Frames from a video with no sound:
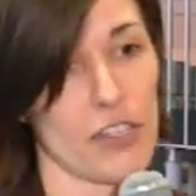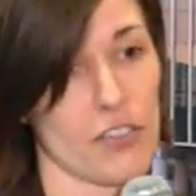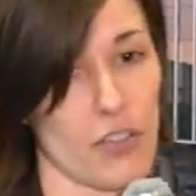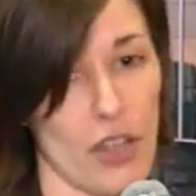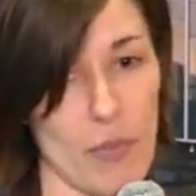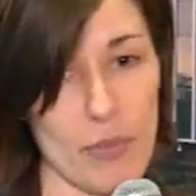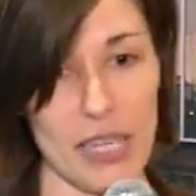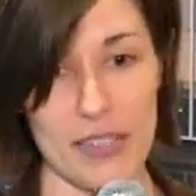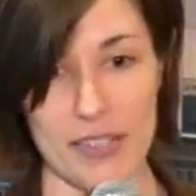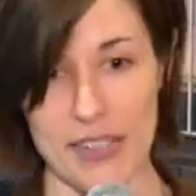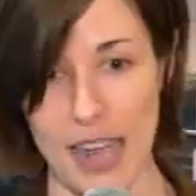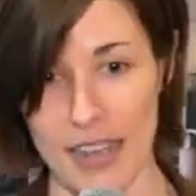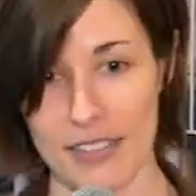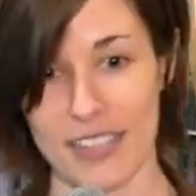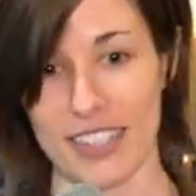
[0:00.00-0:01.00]
So that means
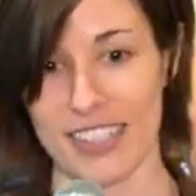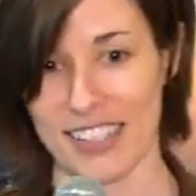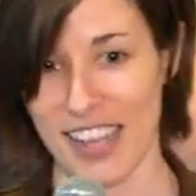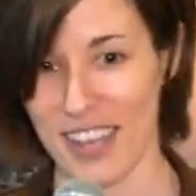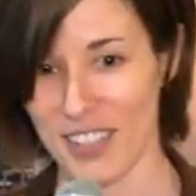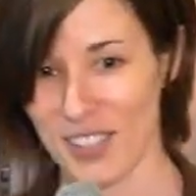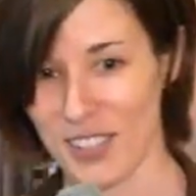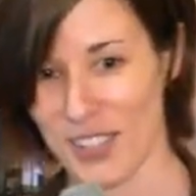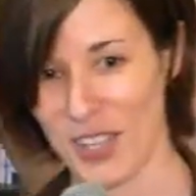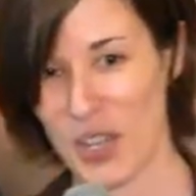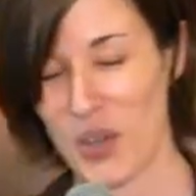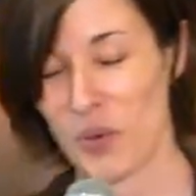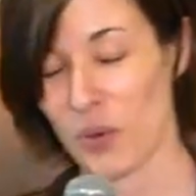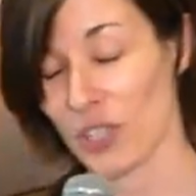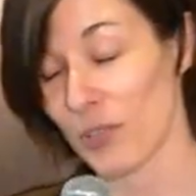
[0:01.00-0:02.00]
nest success,
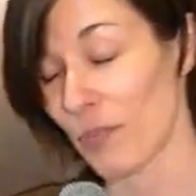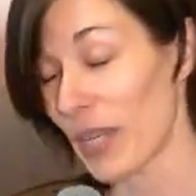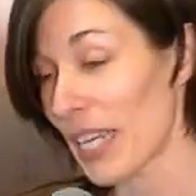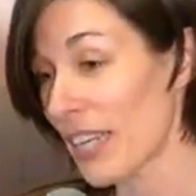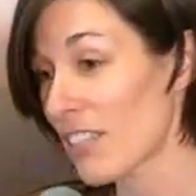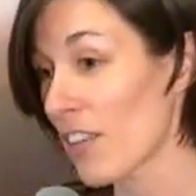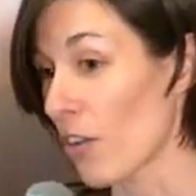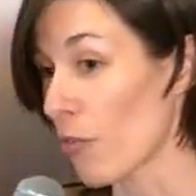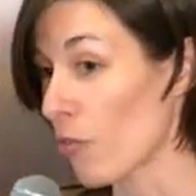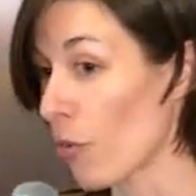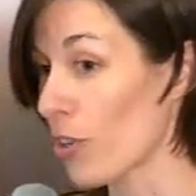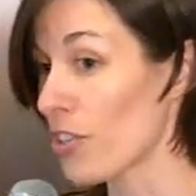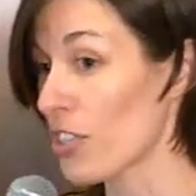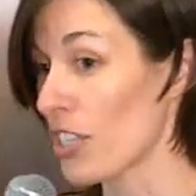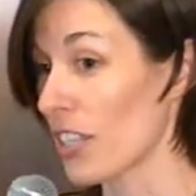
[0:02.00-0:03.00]
which means,
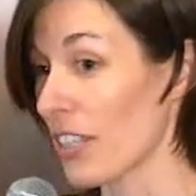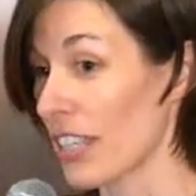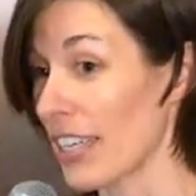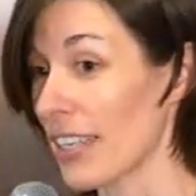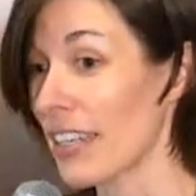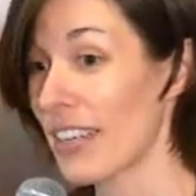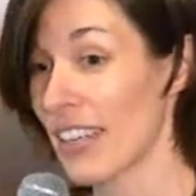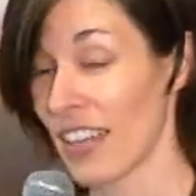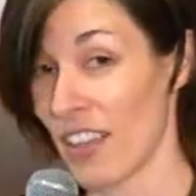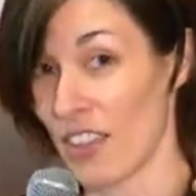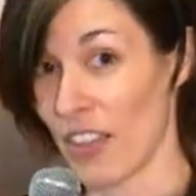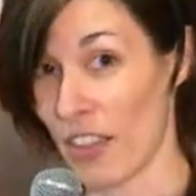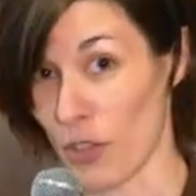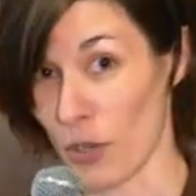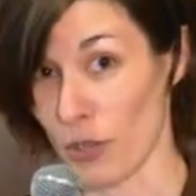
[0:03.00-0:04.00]
unfortunately,
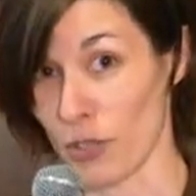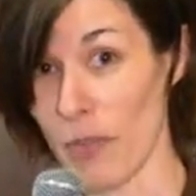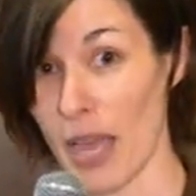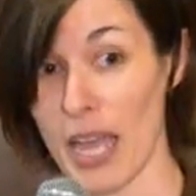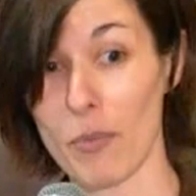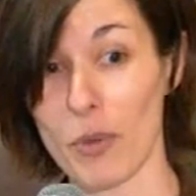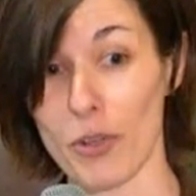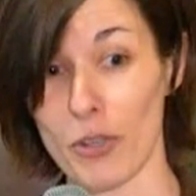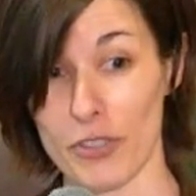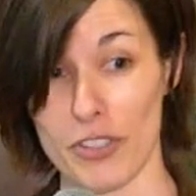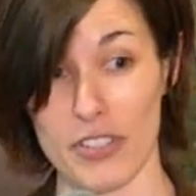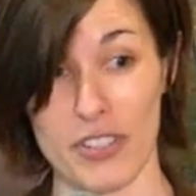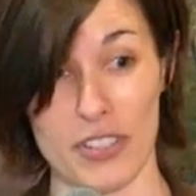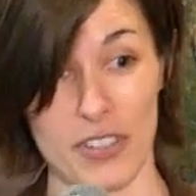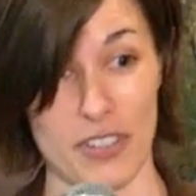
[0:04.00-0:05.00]
that those
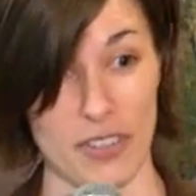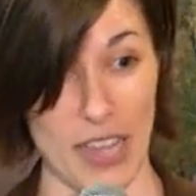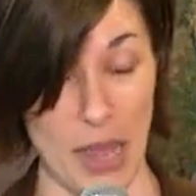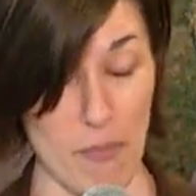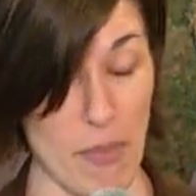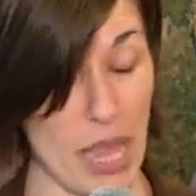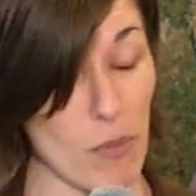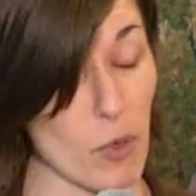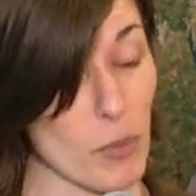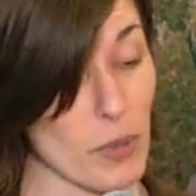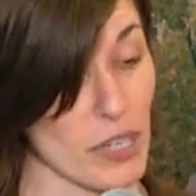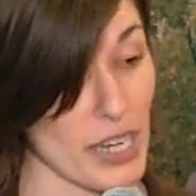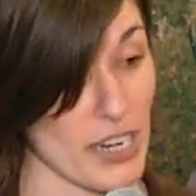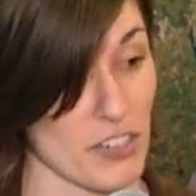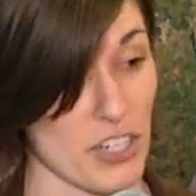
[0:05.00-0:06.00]
mammals that mammal
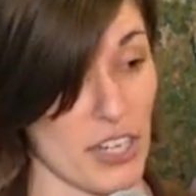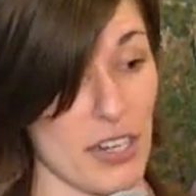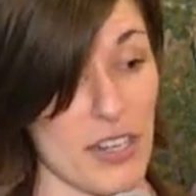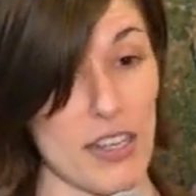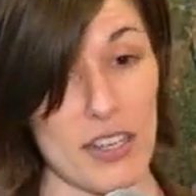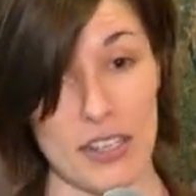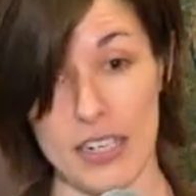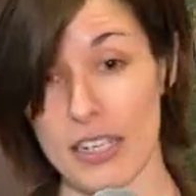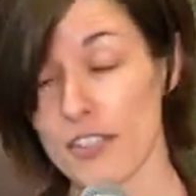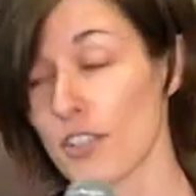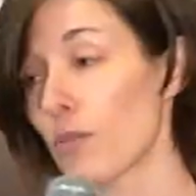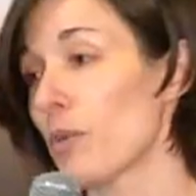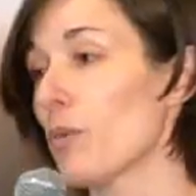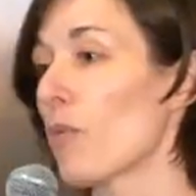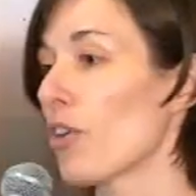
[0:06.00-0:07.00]
predation needs to
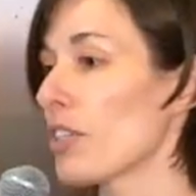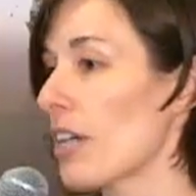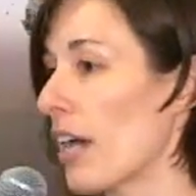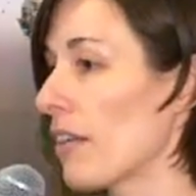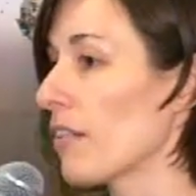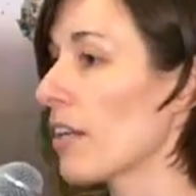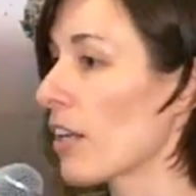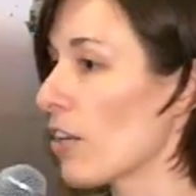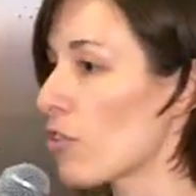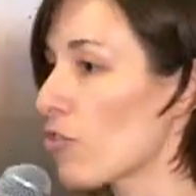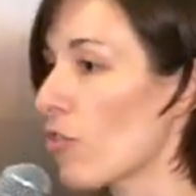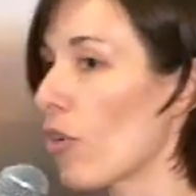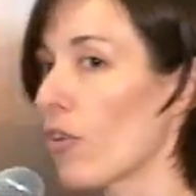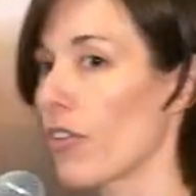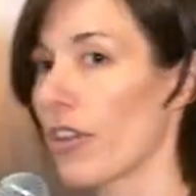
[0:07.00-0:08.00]
be more tightly
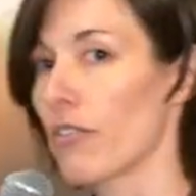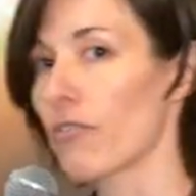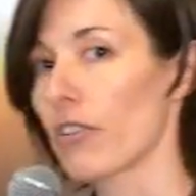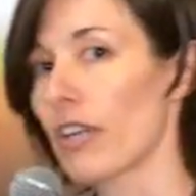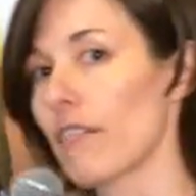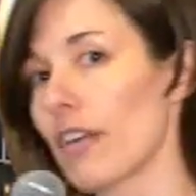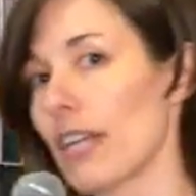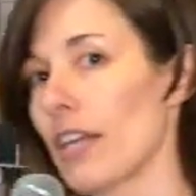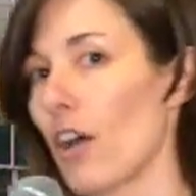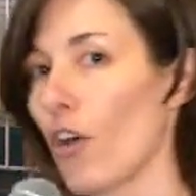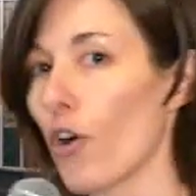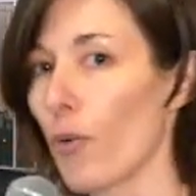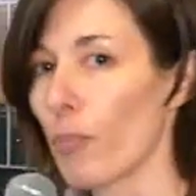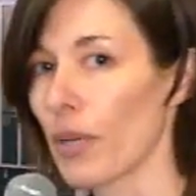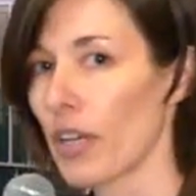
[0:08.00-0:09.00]
controlled if we have any
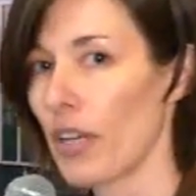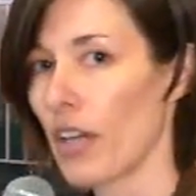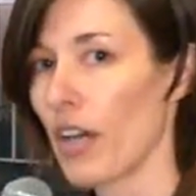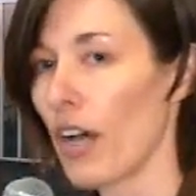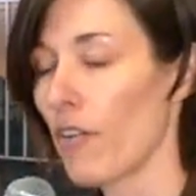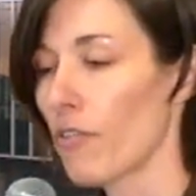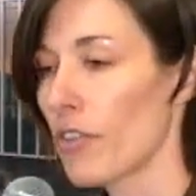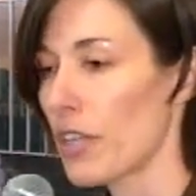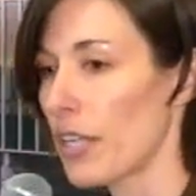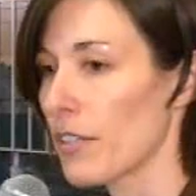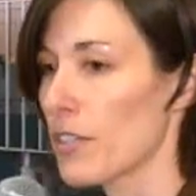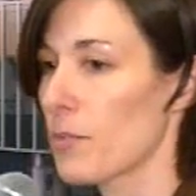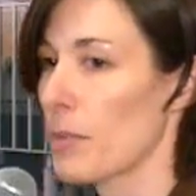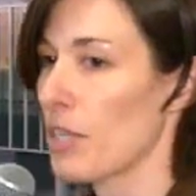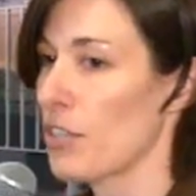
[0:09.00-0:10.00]
hope of these
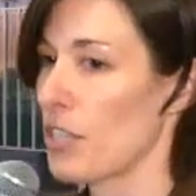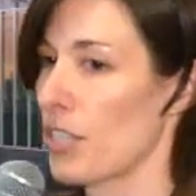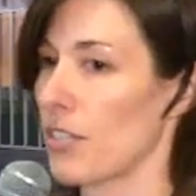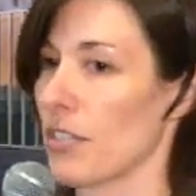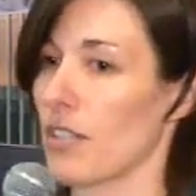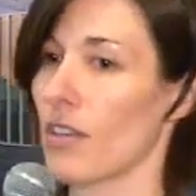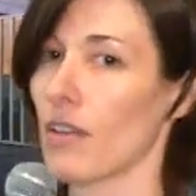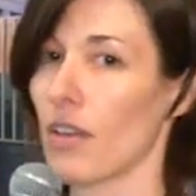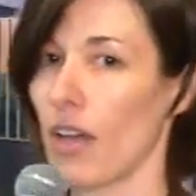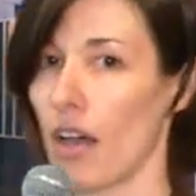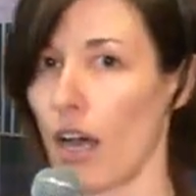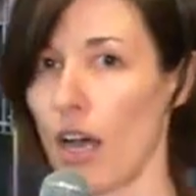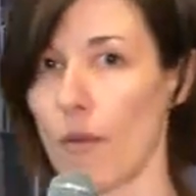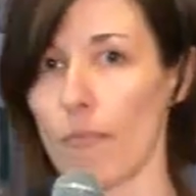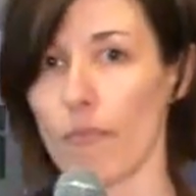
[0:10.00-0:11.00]
species
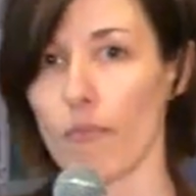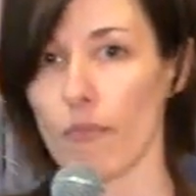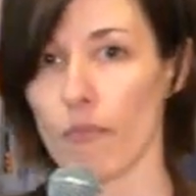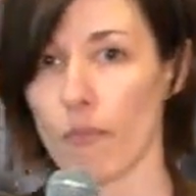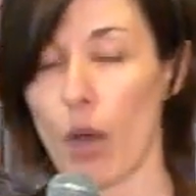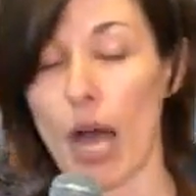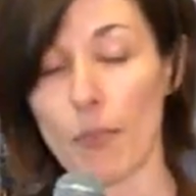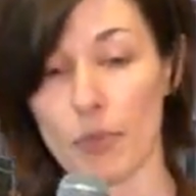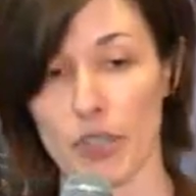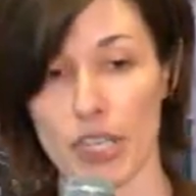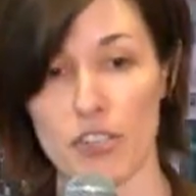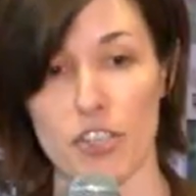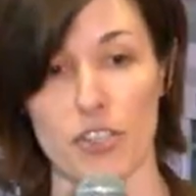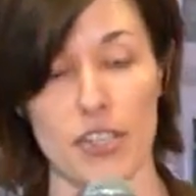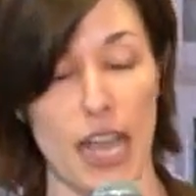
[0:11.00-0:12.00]
um,
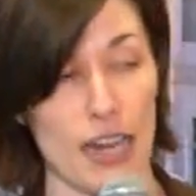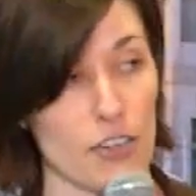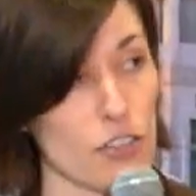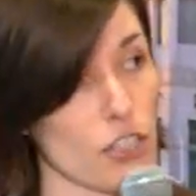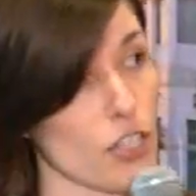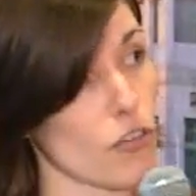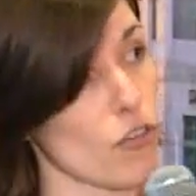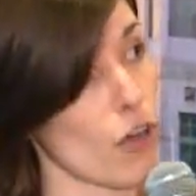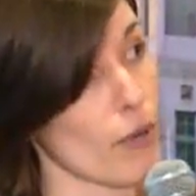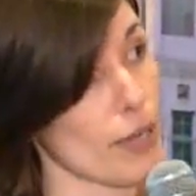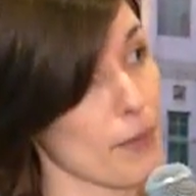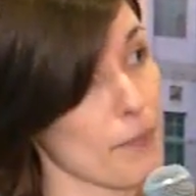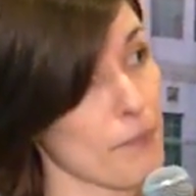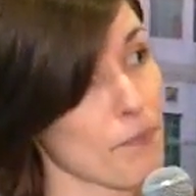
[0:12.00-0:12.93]
populations actually growing.